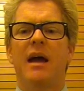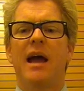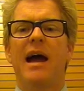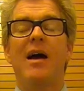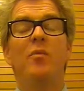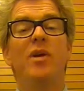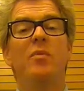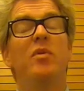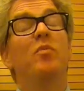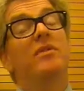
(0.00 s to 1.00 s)
how
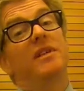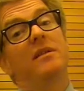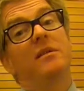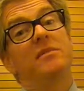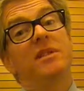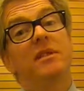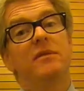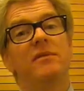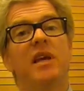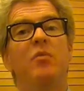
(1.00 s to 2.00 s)
people present
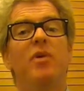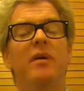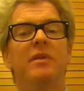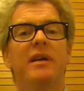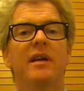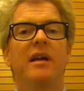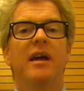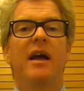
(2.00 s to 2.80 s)
themselves in public.